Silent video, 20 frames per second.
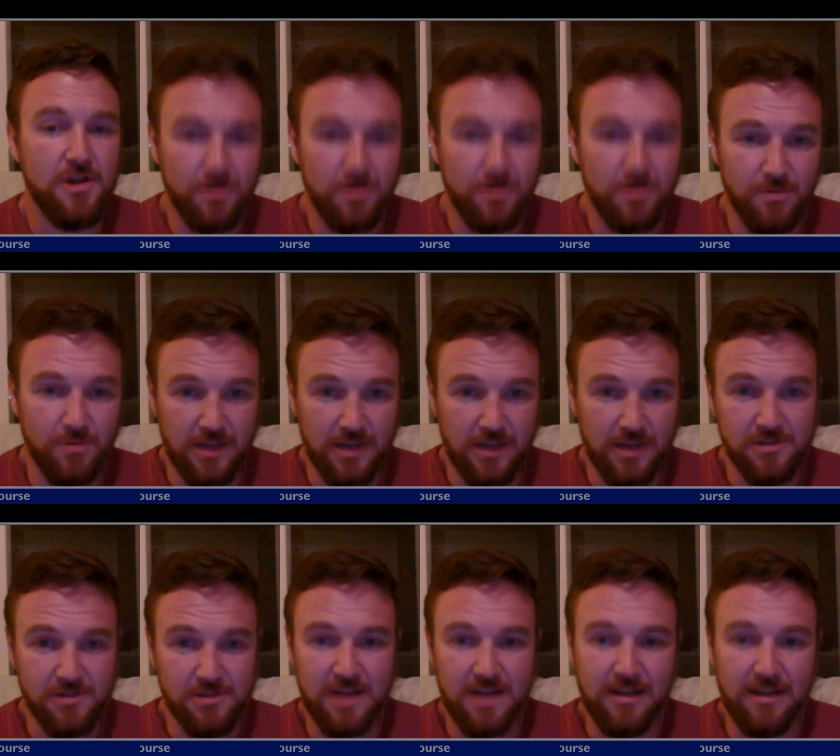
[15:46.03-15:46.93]
like you
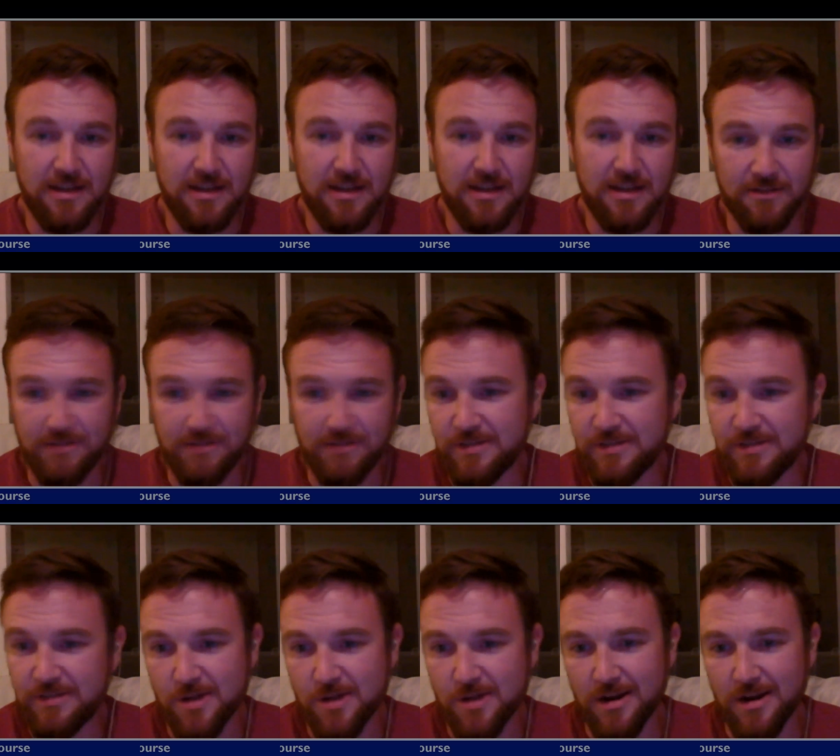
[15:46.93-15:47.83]
said, got their fifis
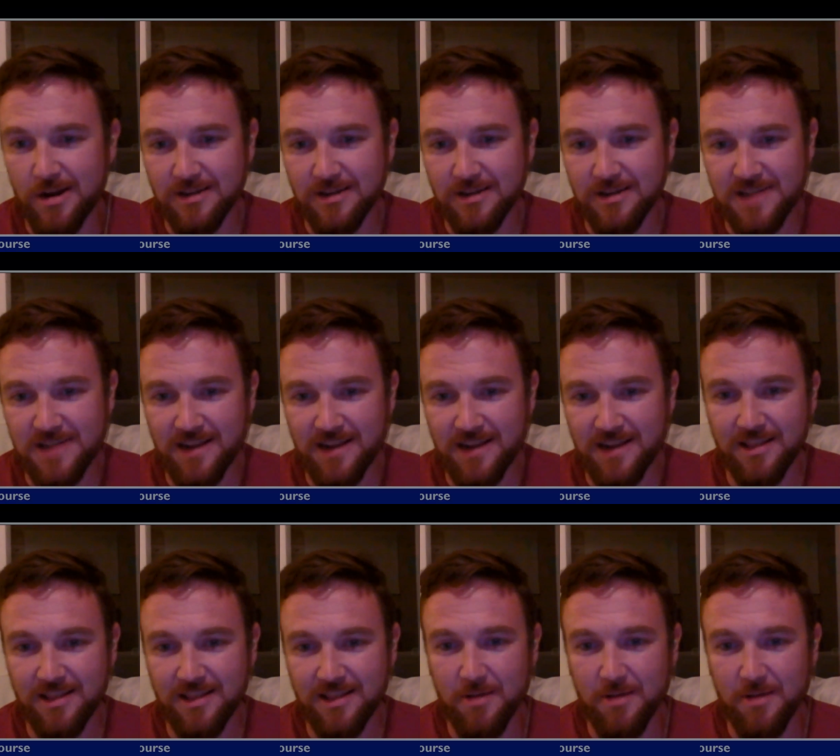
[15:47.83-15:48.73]
hurt and decided that they
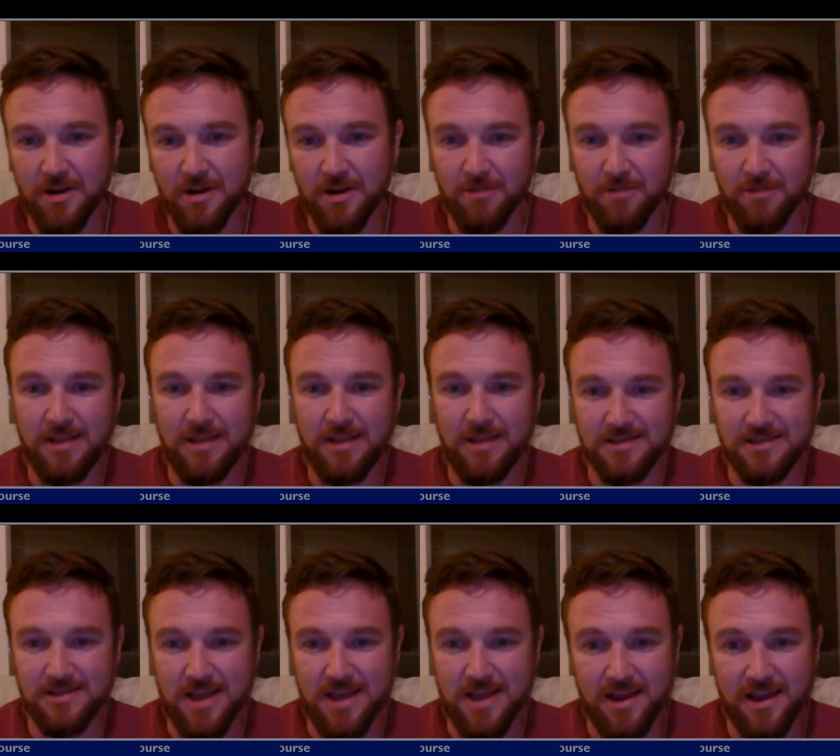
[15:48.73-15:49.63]
were going to threaten this
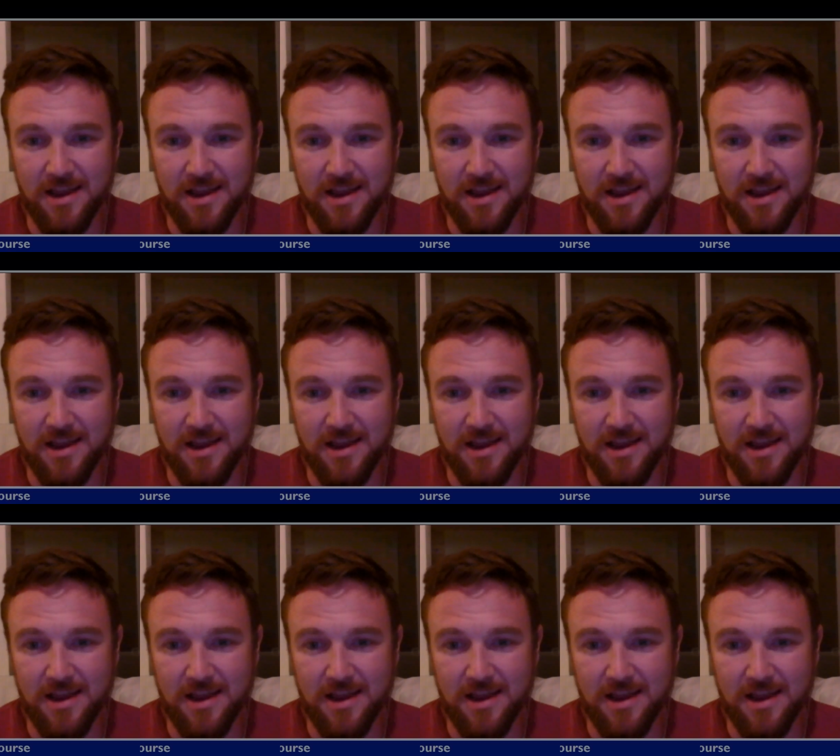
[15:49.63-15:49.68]
guy,